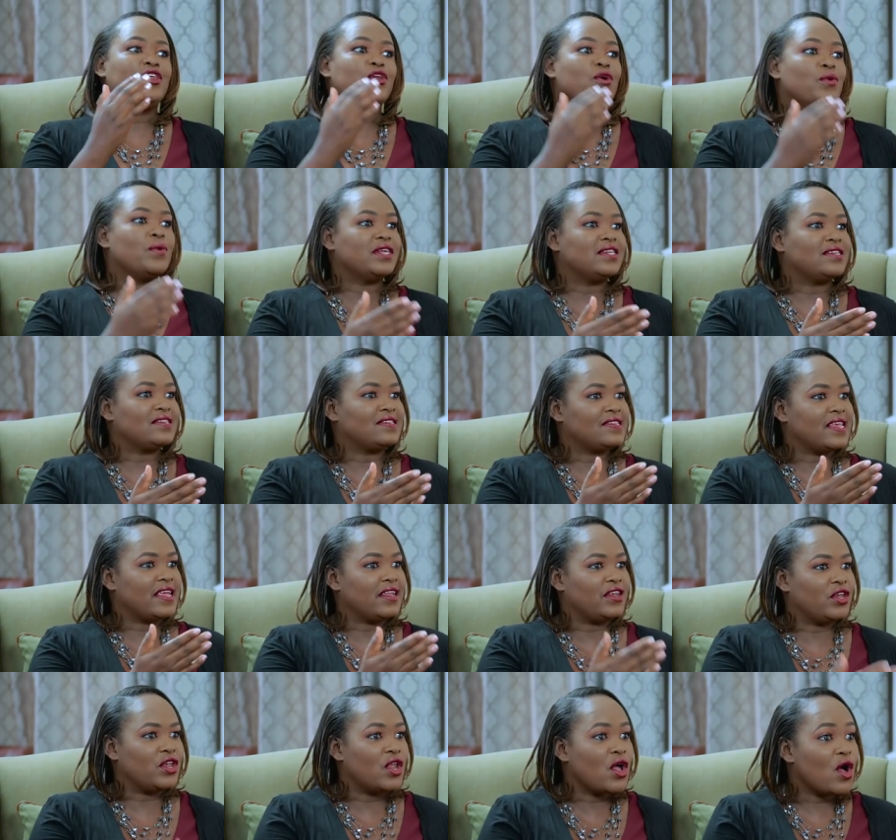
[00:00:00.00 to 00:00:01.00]
I don't want to
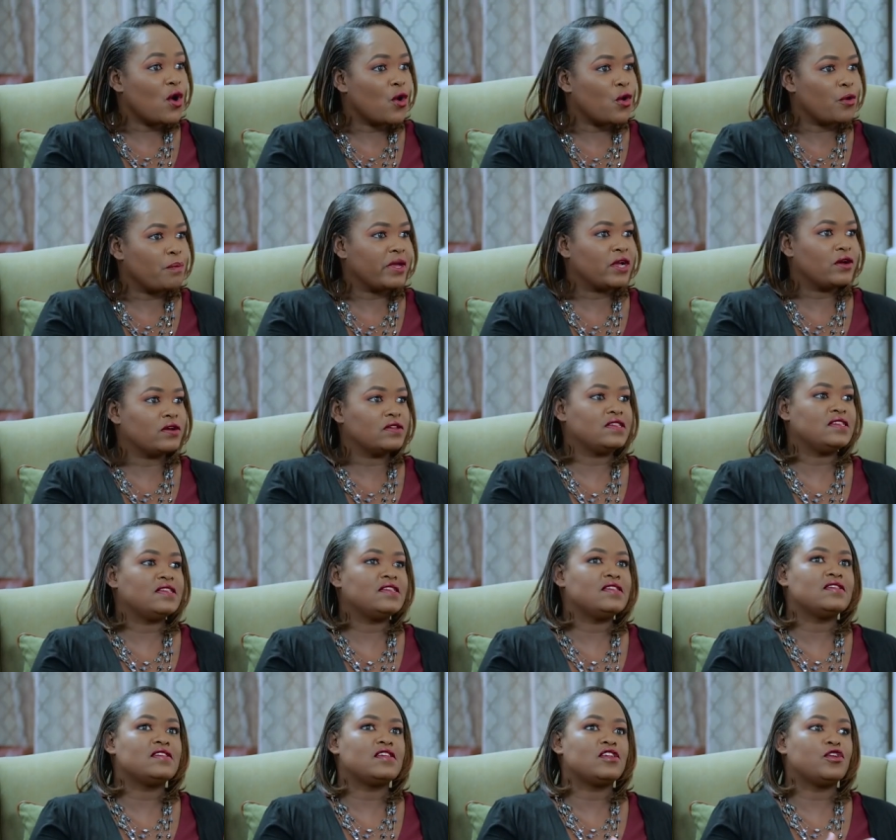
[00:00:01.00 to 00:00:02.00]
say no, because
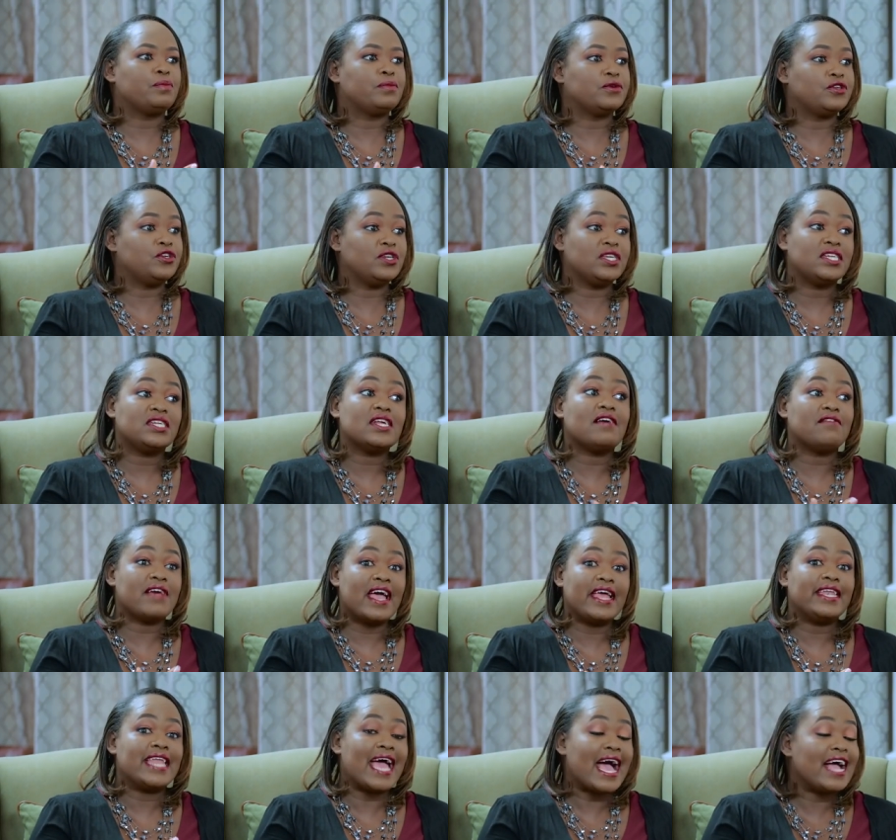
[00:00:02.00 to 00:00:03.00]
this is an opportunity.
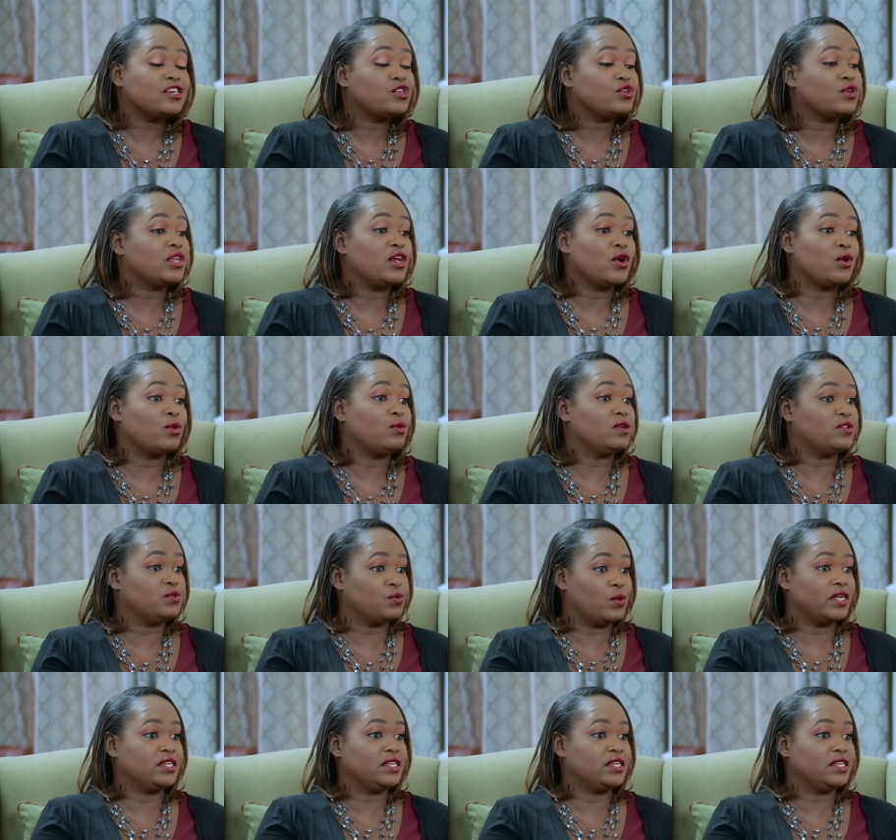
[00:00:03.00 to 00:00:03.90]
I'd actually always